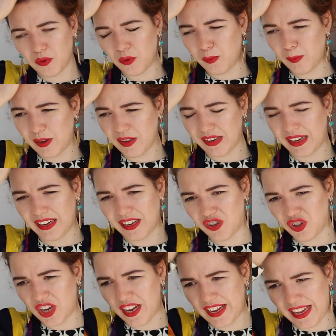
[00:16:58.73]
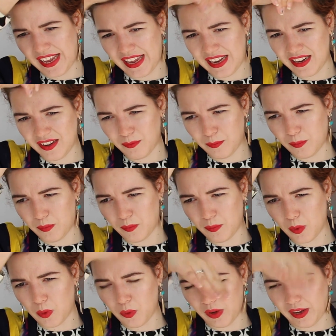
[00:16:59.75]
almost like a chicken
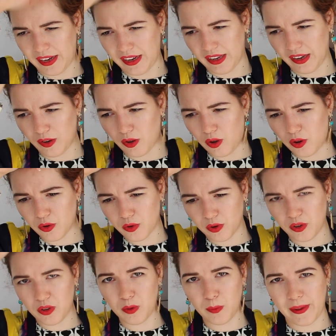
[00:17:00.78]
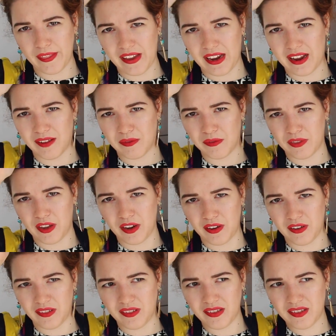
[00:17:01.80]
or like a cockerel where they have
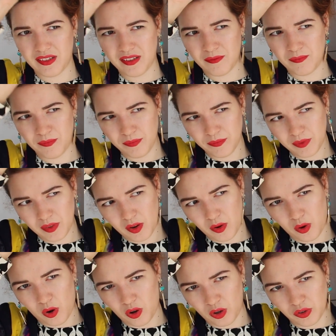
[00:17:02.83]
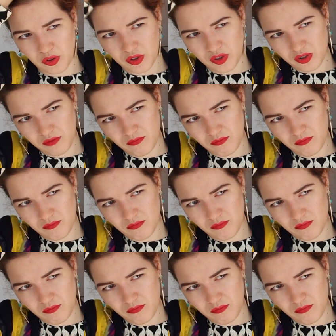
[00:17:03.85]
those odd